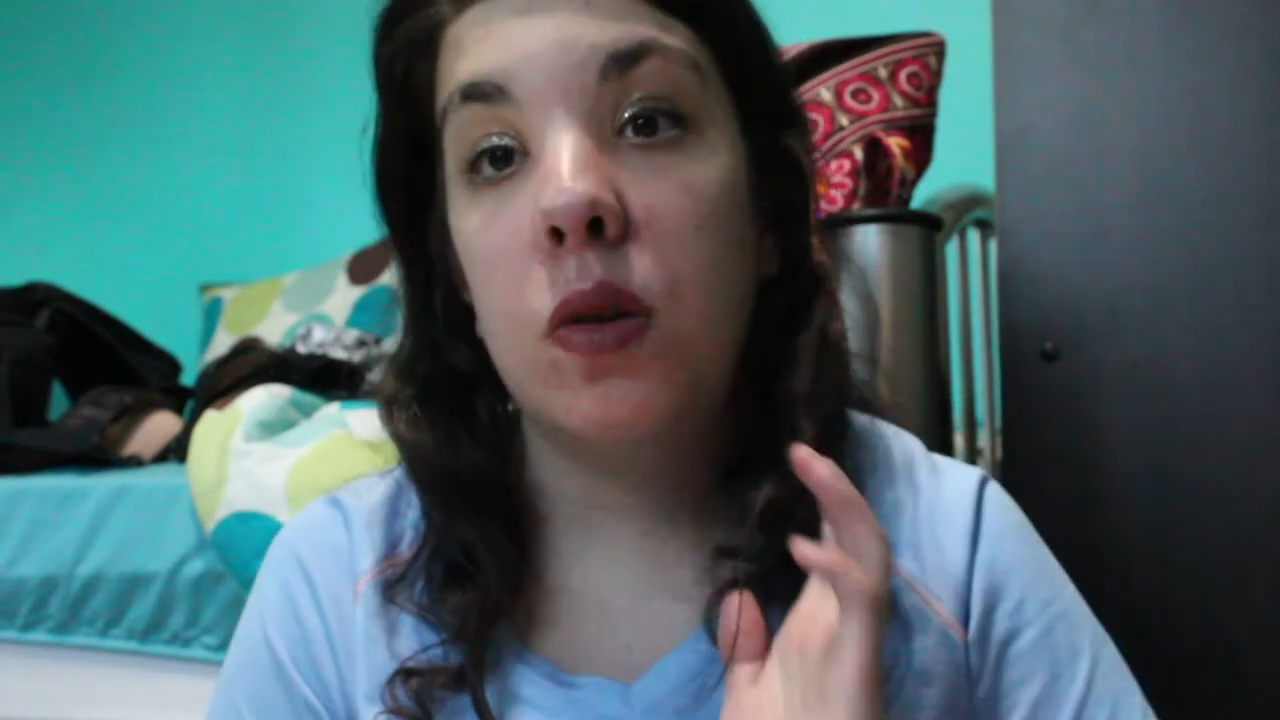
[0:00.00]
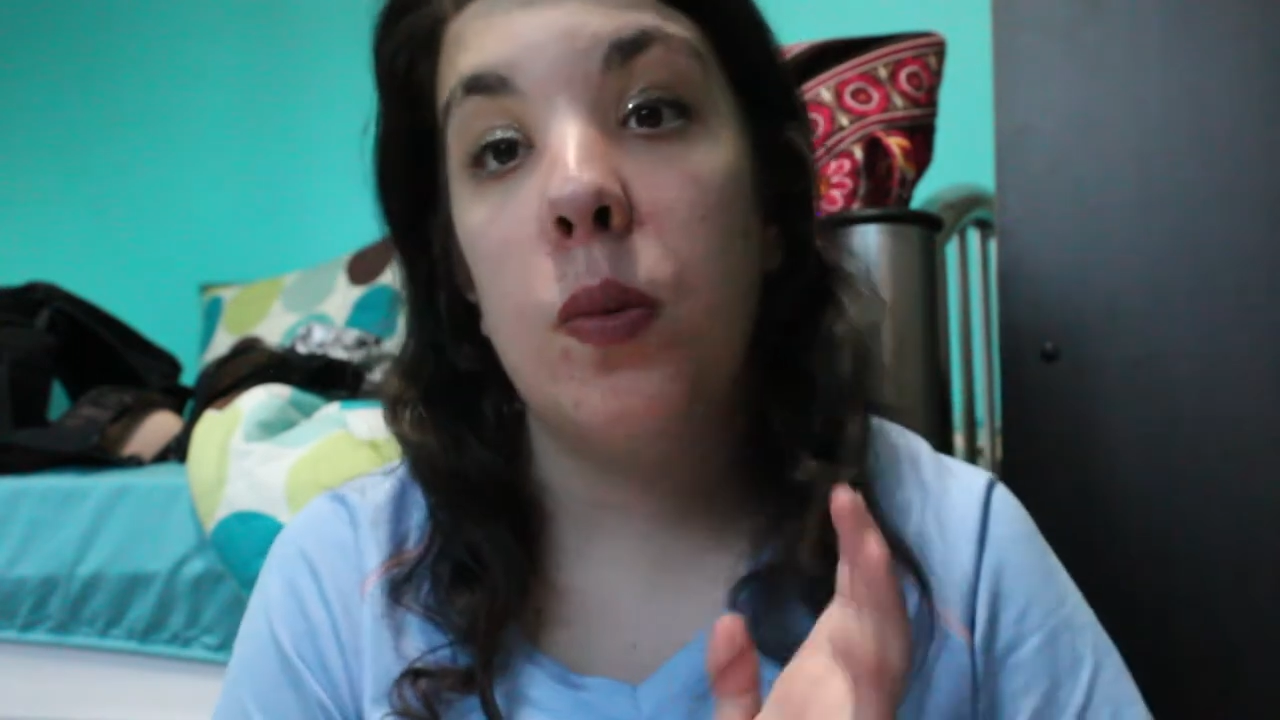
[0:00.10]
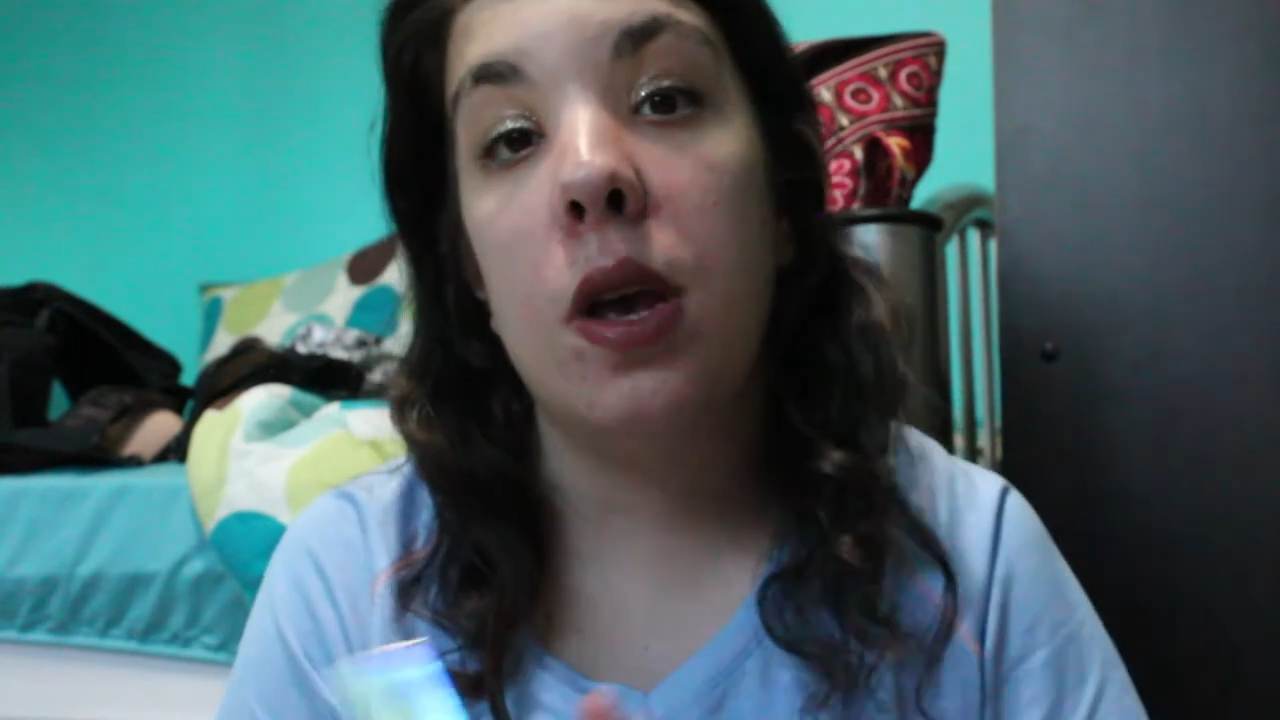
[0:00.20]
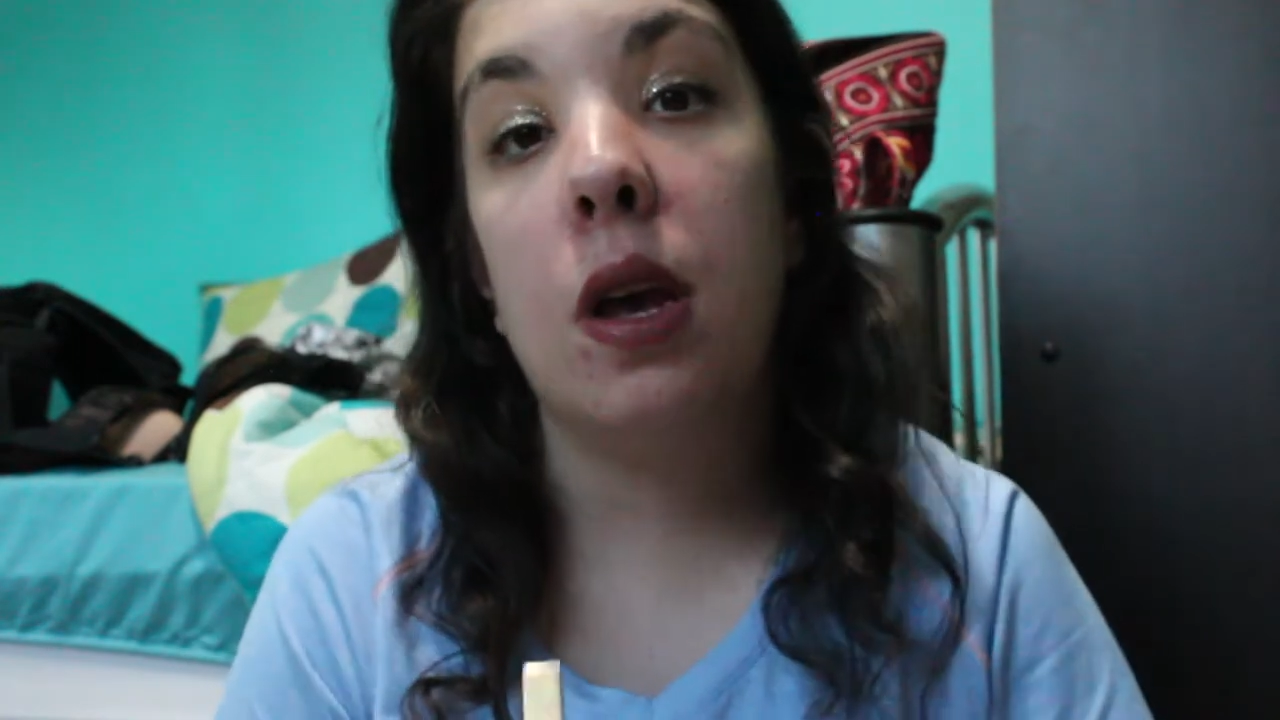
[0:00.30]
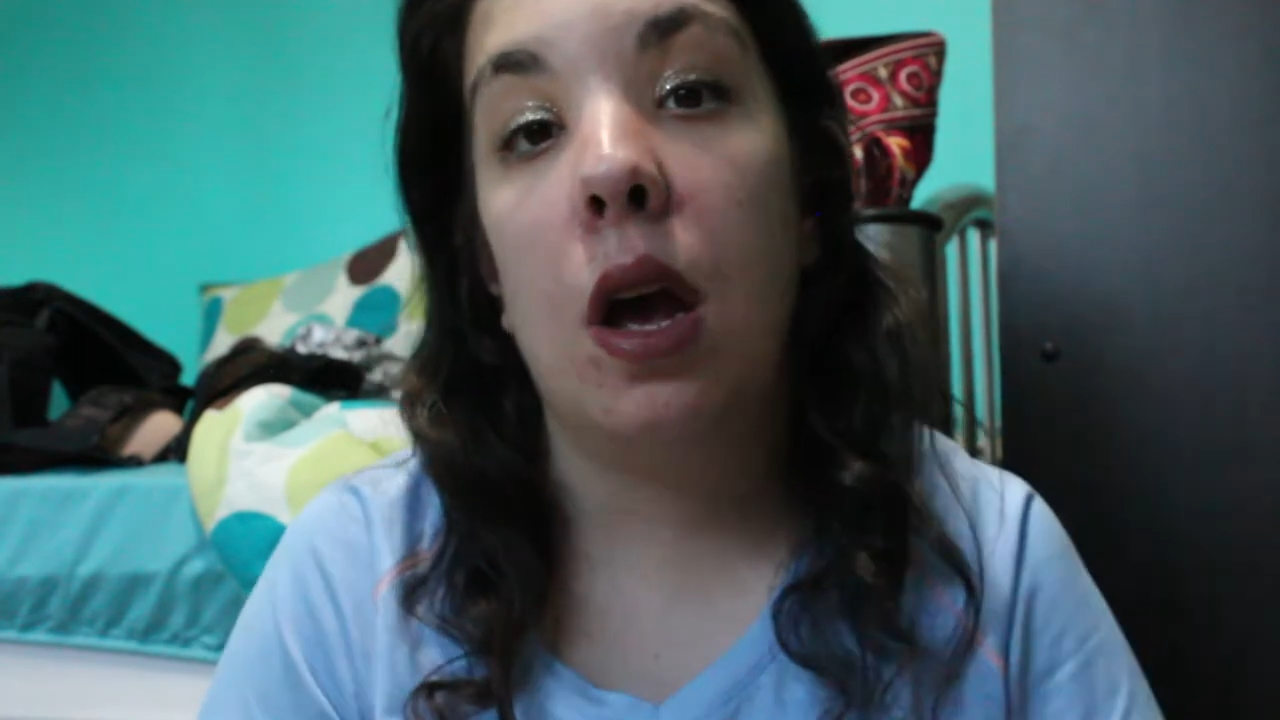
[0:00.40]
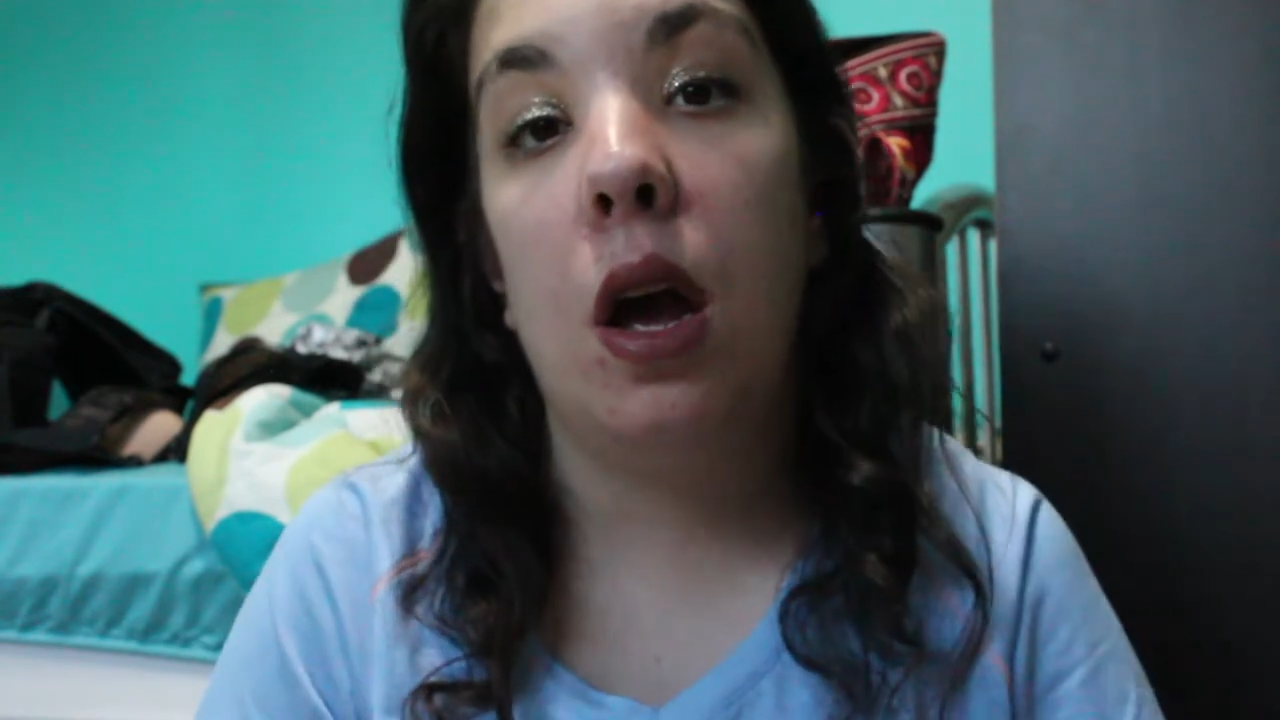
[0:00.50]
this week.